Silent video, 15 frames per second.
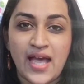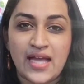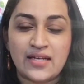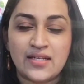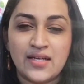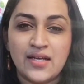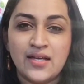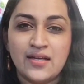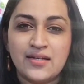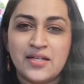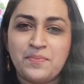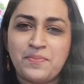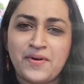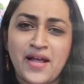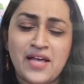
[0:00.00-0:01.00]
and
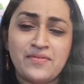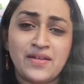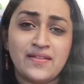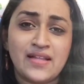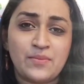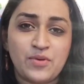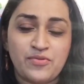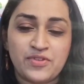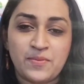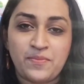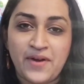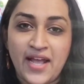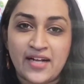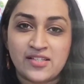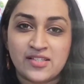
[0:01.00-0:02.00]
depriving them of the
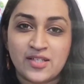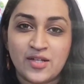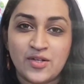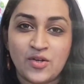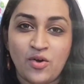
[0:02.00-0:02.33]
practical